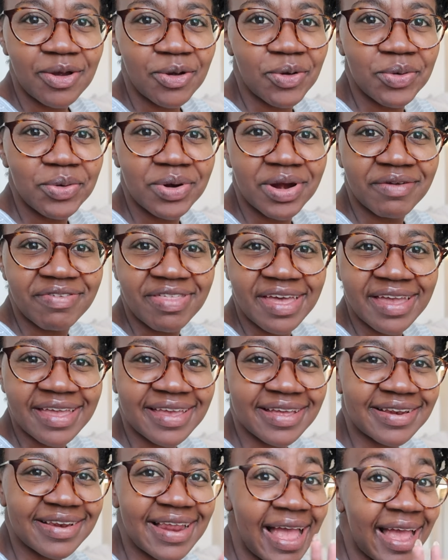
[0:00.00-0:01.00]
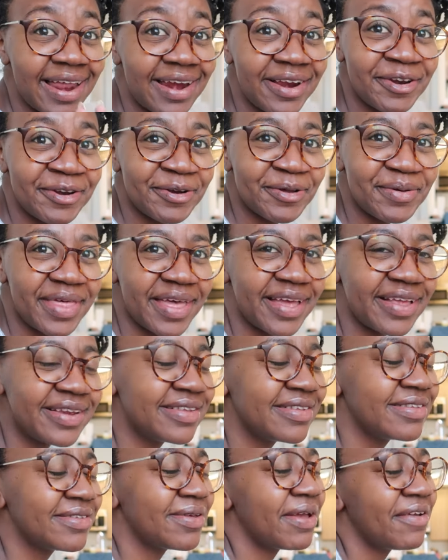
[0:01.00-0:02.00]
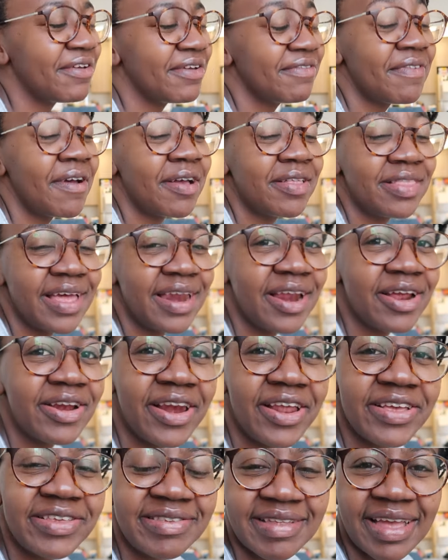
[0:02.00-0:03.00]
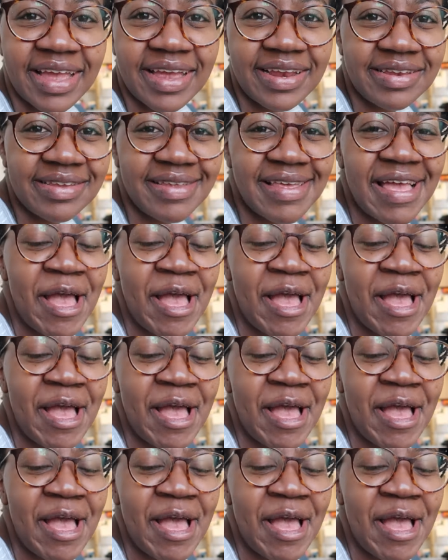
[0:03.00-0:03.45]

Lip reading: Who would have thunk it? I don't know that. So I found that out last night.